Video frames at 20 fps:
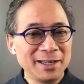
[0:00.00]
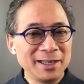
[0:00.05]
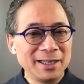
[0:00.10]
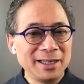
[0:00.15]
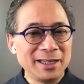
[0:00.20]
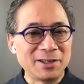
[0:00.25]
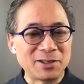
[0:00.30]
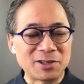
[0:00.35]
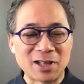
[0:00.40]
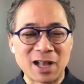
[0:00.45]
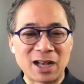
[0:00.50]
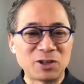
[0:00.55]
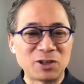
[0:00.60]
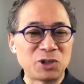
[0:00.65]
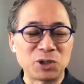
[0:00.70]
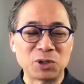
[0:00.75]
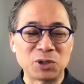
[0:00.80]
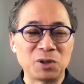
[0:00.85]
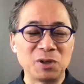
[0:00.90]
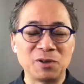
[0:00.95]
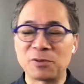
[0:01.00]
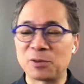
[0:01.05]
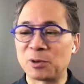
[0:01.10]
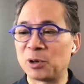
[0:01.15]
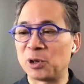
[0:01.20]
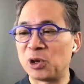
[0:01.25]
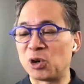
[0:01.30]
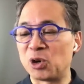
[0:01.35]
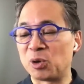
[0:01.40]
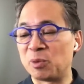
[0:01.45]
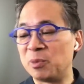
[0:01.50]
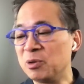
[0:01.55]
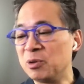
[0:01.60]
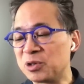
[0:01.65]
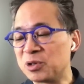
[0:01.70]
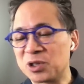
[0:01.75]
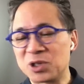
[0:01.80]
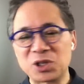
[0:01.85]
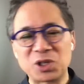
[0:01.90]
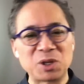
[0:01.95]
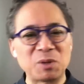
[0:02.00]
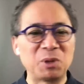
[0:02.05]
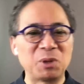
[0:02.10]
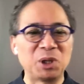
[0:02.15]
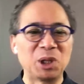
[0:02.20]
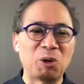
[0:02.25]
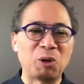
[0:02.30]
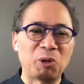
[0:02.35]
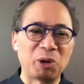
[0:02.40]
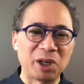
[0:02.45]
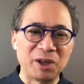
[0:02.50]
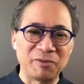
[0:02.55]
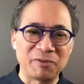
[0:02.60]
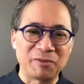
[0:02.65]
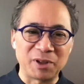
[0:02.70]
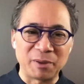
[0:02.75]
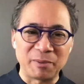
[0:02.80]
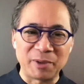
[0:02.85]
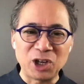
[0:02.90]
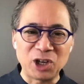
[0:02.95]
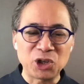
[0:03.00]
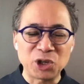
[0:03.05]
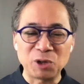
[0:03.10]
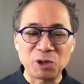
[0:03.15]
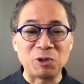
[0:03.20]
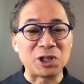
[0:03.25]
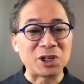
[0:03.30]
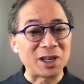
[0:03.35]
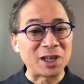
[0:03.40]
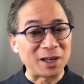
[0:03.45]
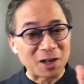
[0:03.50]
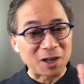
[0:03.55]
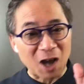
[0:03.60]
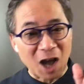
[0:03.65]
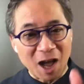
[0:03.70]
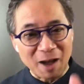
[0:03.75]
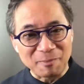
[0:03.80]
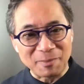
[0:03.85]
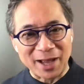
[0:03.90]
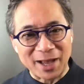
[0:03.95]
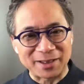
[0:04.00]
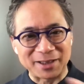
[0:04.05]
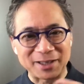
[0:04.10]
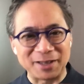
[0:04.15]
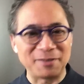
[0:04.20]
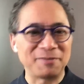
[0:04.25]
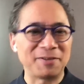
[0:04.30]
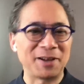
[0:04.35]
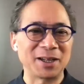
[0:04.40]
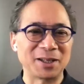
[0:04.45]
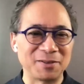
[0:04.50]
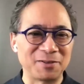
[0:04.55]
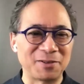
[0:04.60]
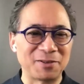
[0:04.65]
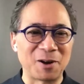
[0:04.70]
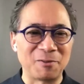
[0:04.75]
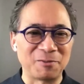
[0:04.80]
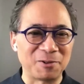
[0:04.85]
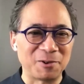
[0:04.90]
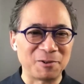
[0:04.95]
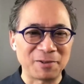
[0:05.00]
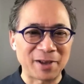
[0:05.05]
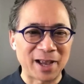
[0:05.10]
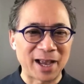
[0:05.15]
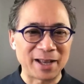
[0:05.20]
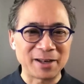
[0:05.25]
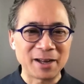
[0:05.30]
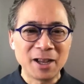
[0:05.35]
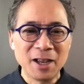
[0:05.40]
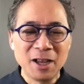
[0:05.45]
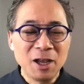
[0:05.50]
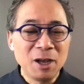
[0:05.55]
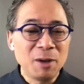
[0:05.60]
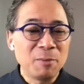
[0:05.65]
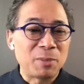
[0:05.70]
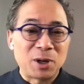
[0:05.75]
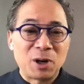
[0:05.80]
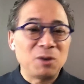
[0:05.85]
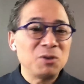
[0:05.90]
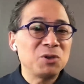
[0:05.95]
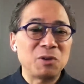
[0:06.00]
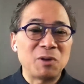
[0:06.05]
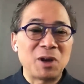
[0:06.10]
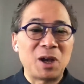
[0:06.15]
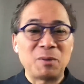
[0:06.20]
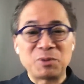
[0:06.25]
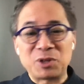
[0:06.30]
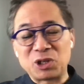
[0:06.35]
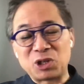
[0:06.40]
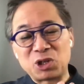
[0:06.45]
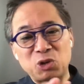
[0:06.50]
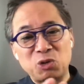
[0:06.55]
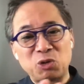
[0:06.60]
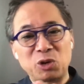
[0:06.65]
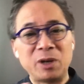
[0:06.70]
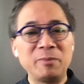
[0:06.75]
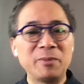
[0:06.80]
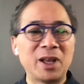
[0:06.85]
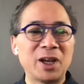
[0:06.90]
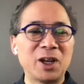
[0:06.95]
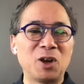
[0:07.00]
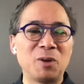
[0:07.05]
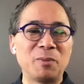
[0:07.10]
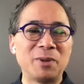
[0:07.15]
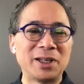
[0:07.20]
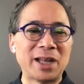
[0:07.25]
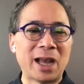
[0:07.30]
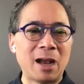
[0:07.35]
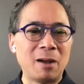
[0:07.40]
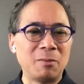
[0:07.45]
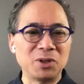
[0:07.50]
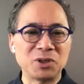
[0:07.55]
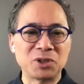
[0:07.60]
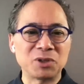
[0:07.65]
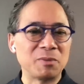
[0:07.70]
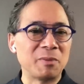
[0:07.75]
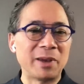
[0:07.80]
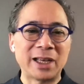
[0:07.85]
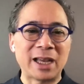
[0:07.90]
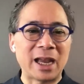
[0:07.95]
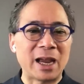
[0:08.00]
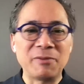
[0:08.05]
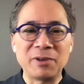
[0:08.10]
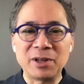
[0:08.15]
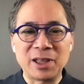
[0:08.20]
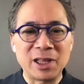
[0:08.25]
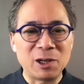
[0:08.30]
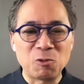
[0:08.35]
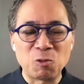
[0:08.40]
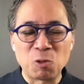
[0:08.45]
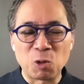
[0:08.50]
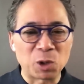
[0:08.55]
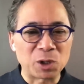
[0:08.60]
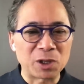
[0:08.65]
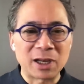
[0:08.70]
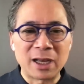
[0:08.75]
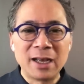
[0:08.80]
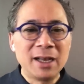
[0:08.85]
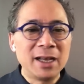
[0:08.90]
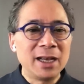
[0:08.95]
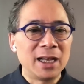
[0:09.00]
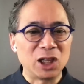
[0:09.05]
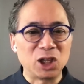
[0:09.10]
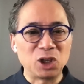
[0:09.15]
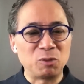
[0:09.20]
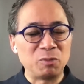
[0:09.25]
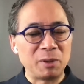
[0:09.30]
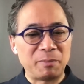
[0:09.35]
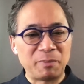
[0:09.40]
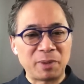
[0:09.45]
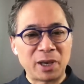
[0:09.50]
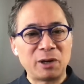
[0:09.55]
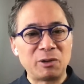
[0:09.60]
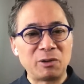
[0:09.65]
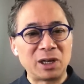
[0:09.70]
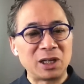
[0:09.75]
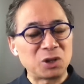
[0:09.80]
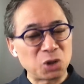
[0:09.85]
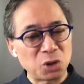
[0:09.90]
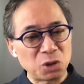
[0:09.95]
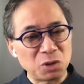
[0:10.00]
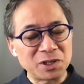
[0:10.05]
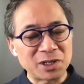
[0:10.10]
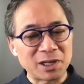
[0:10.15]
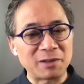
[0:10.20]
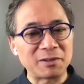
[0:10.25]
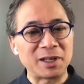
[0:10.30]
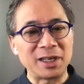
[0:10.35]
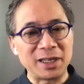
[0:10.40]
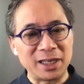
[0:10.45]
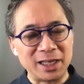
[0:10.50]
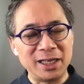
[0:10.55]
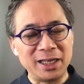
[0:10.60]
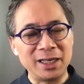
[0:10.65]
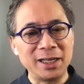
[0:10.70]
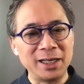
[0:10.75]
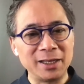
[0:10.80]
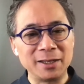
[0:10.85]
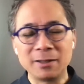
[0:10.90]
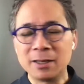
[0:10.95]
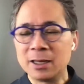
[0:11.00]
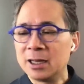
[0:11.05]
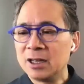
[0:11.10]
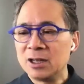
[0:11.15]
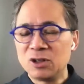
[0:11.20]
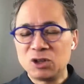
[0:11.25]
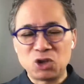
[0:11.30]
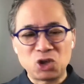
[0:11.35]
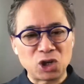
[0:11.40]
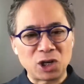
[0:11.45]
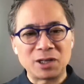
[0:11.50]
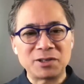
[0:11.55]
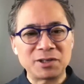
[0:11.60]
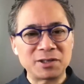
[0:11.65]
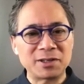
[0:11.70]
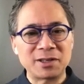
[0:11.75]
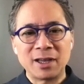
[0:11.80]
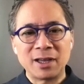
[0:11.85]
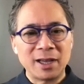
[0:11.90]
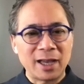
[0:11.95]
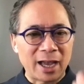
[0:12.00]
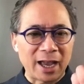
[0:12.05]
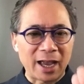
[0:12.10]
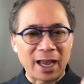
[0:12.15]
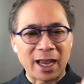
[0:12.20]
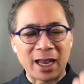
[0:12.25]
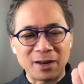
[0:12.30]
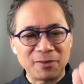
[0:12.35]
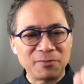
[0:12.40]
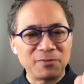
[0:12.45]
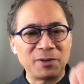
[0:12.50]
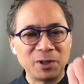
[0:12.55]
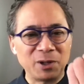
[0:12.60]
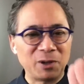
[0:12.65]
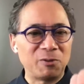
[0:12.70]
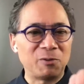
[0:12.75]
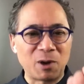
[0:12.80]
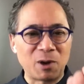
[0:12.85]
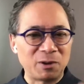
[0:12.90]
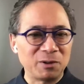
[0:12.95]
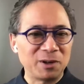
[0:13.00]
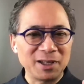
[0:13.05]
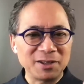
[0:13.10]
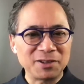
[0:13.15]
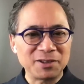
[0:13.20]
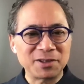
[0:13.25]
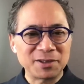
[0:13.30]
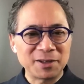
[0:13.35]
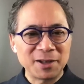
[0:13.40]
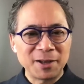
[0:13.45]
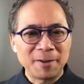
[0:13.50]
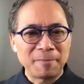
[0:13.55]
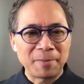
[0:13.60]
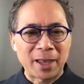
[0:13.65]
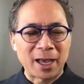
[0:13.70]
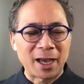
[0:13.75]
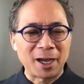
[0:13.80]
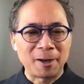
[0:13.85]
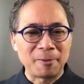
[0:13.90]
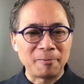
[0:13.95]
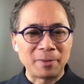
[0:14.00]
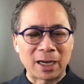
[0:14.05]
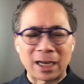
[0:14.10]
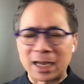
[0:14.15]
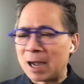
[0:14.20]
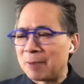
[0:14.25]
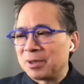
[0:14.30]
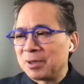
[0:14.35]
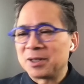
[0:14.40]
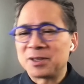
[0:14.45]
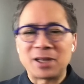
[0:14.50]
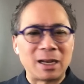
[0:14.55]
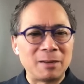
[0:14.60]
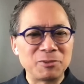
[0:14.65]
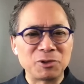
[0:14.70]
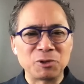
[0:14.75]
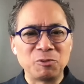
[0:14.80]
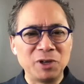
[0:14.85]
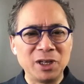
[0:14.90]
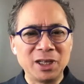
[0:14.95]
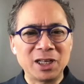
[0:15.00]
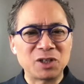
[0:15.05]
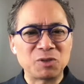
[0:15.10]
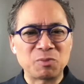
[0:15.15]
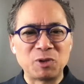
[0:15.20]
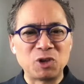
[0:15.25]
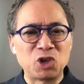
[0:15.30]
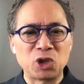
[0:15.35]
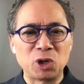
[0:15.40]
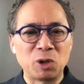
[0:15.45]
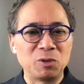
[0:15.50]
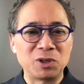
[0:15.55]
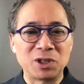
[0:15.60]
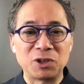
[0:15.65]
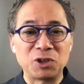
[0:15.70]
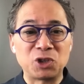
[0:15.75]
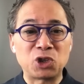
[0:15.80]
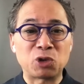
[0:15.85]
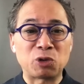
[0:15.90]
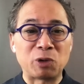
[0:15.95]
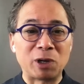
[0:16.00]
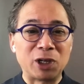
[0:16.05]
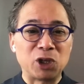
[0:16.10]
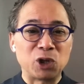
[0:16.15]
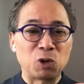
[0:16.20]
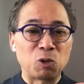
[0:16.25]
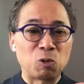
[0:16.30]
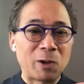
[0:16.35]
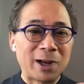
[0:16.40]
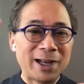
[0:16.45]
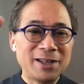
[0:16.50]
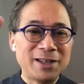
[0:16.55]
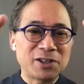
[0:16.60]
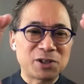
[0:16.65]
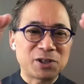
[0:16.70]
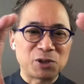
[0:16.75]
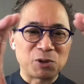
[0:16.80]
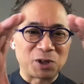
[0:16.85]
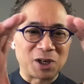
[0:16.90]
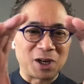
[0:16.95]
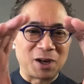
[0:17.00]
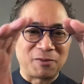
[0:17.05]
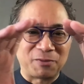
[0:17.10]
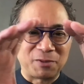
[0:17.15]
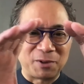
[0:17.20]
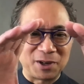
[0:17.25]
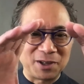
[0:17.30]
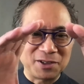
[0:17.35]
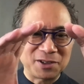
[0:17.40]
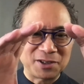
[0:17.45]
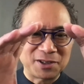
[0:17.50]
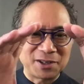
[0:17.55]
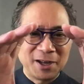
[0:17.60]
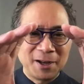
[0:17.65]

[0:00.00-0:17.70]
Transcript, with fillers: is not just good for your immune system and lowering inflammation, which can combat the effect of harmful fat, but also helps us streamline our metabolism, make everything work a little bit better. And it turns out that eating just a handful of walnuts a couple of times a week has been shown to shrink your waist circumference.